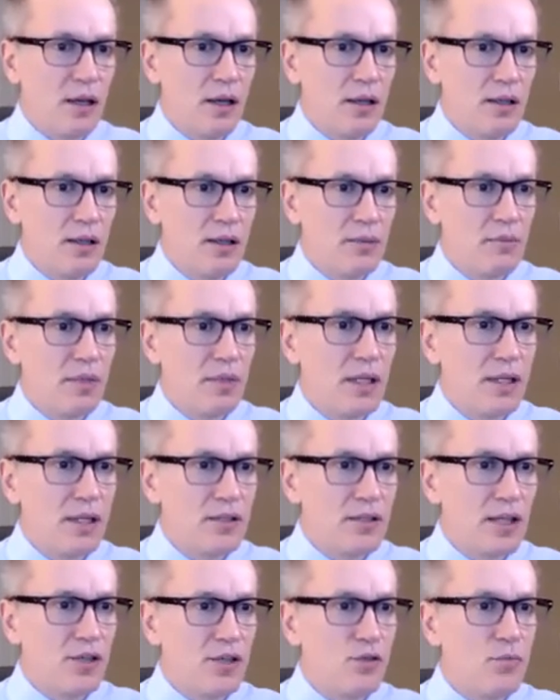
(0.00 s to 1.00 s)
it
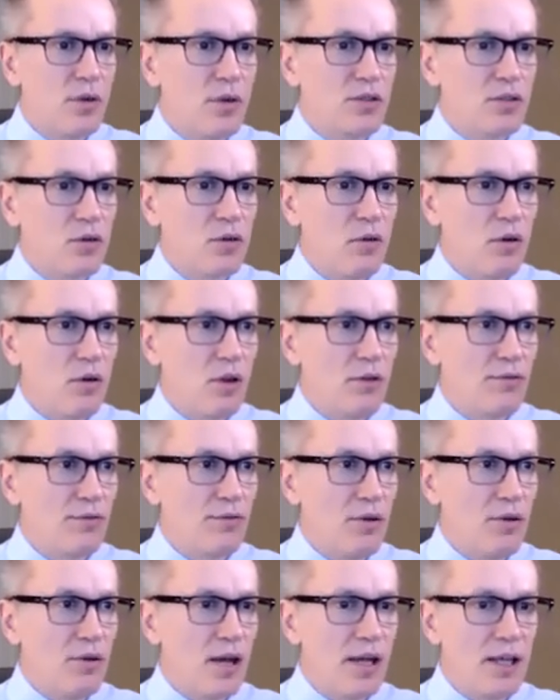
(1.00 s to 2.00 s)
means that you must
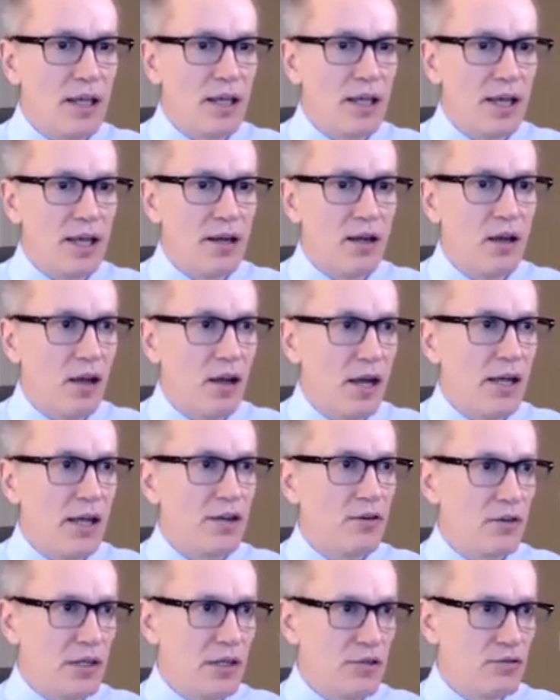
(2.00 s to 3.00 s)
qualify at a
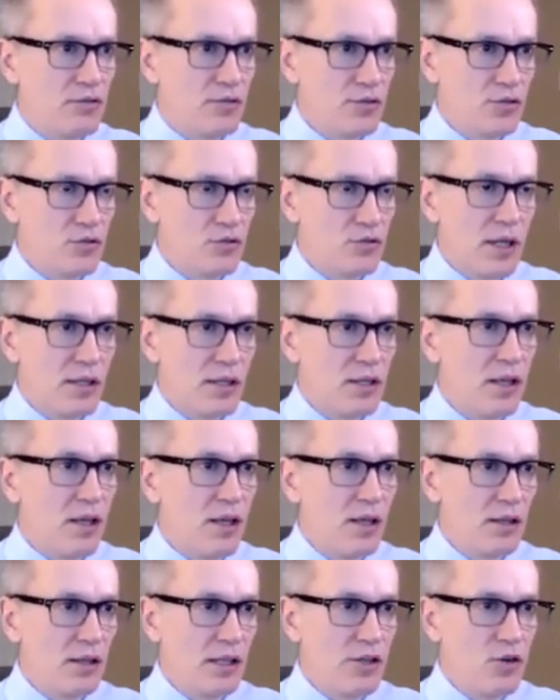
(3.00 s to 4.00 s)
higher interest rate
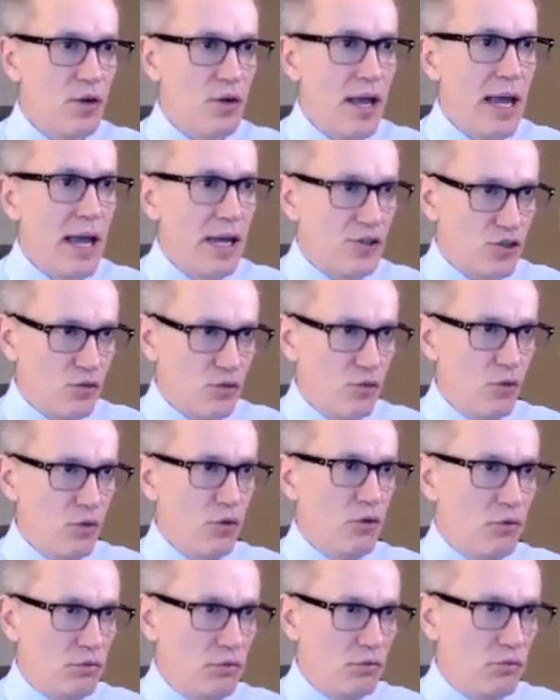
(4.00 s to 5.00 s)
than your
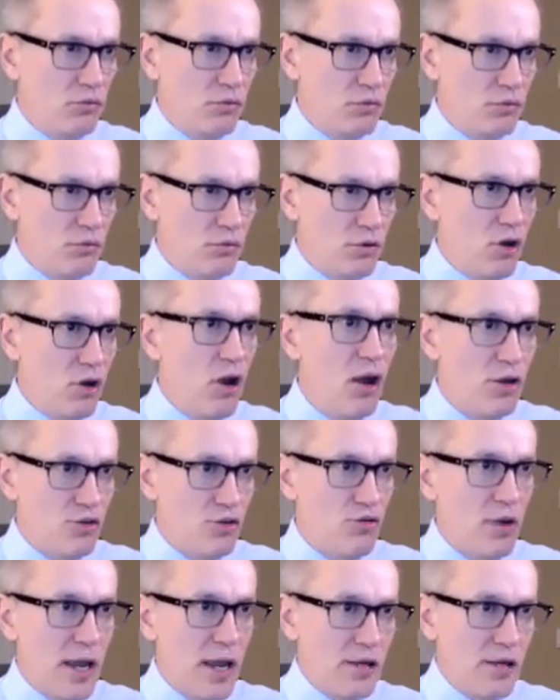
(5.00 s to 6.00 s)
actual
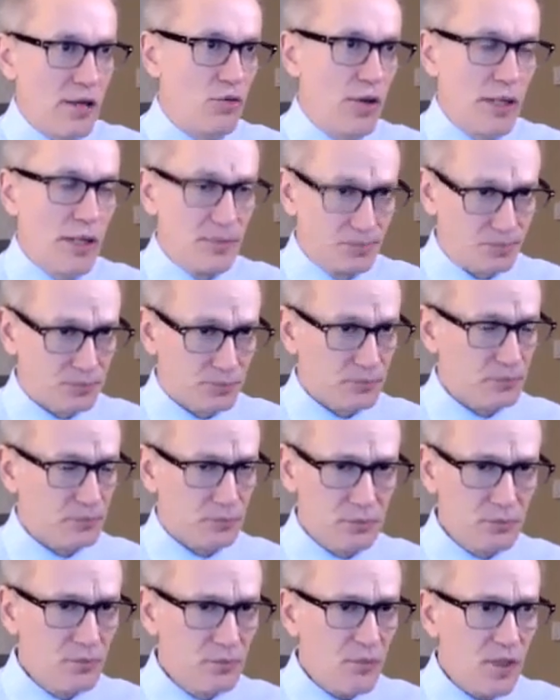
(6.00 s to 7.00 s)
contract rate.
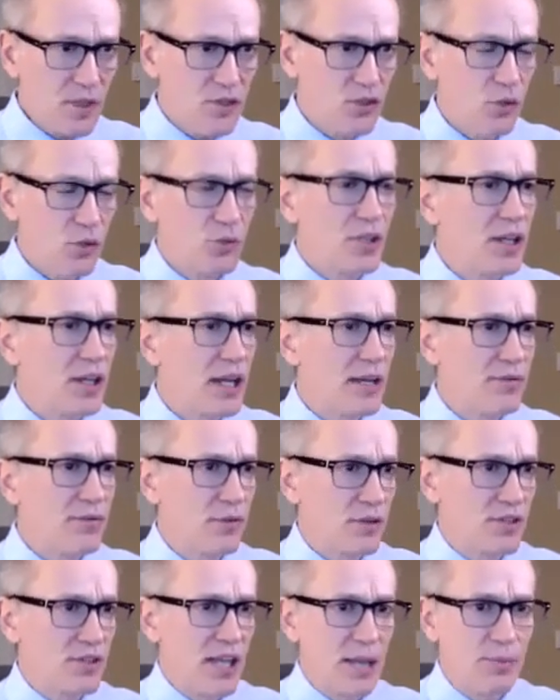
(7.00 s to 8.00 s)
So today, for
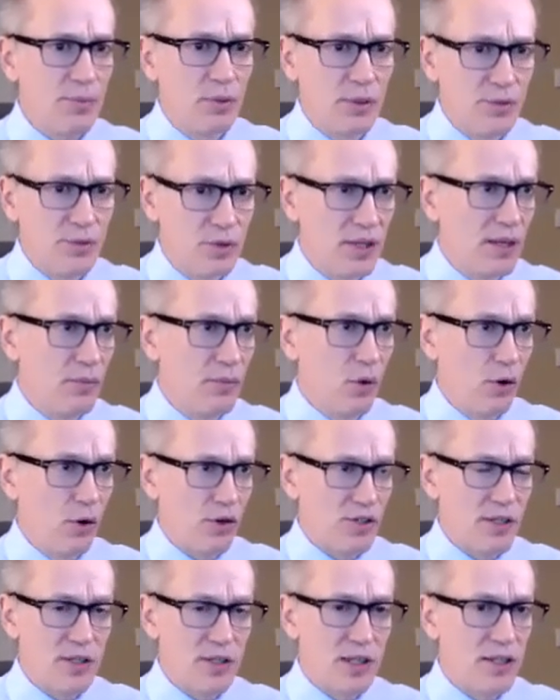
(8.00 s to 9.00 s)
example, if you get a
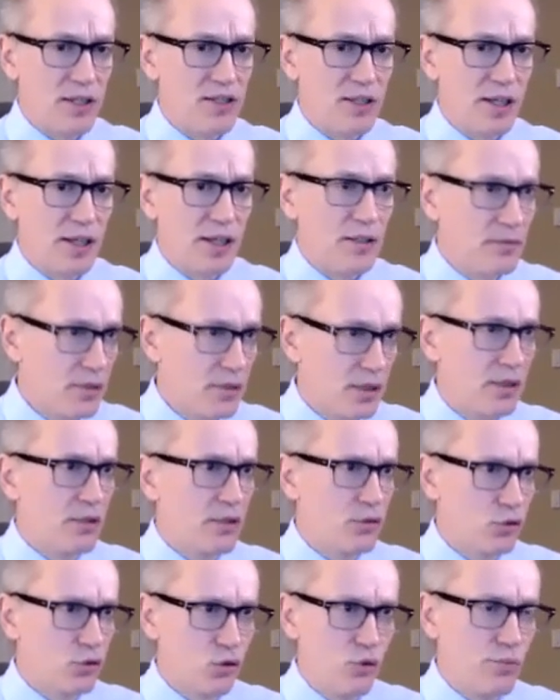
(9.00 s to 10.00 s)
mortgage at, let's say,
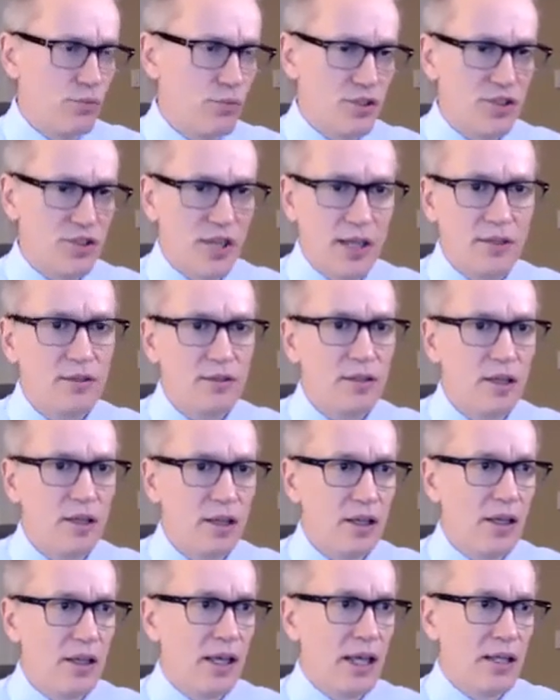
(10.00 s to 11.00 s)
2%,
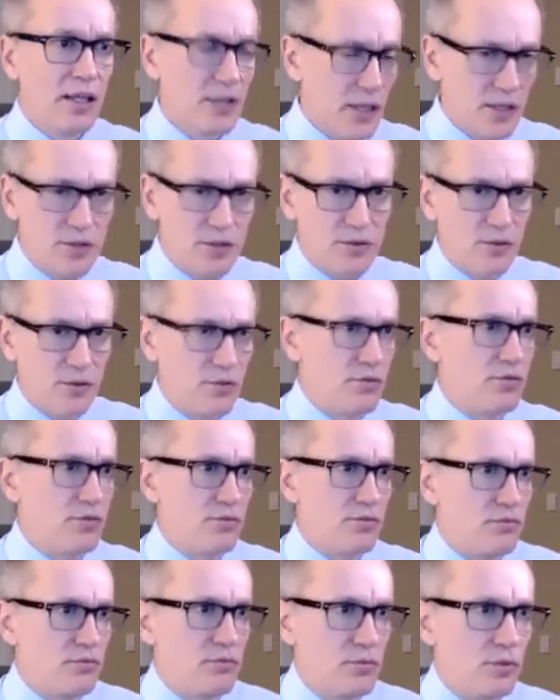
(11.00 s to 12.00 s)
and yes, there's
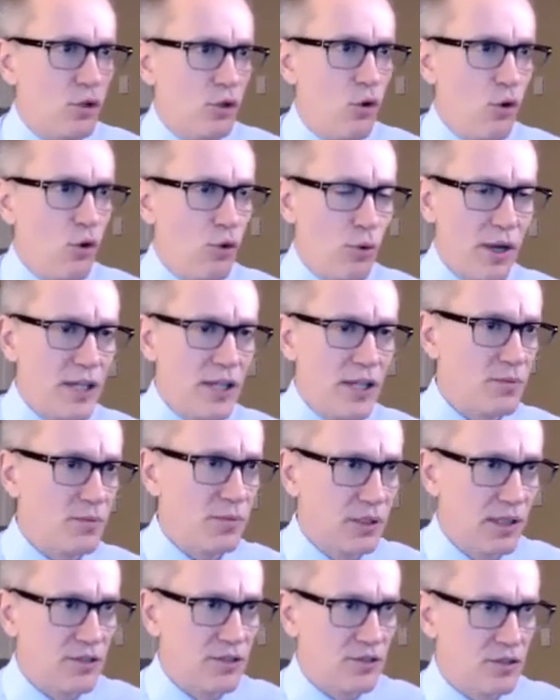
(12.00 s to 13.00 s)
lower rates,
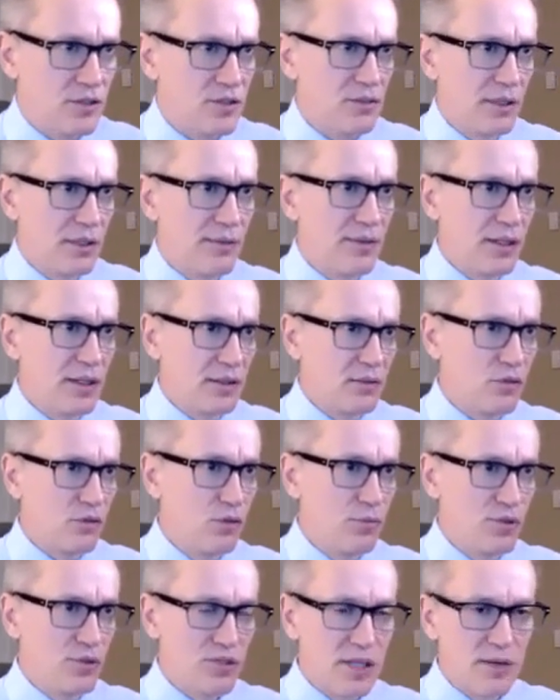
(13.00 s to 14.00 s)
but let's just leave it at
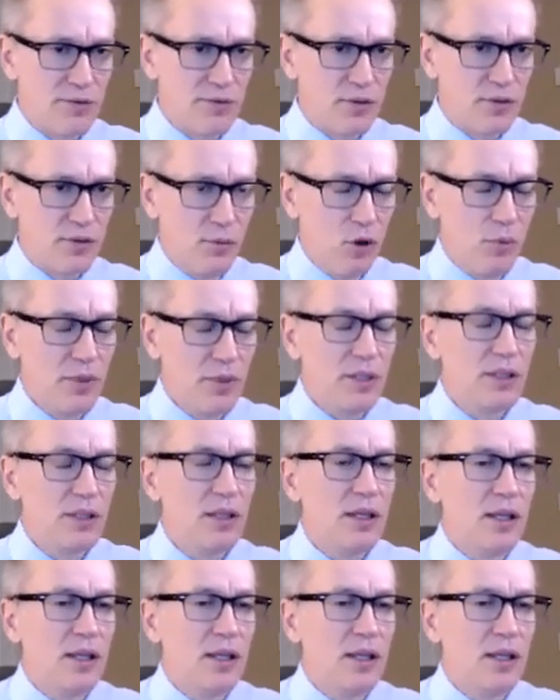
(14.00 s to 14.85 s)
2% for a moment,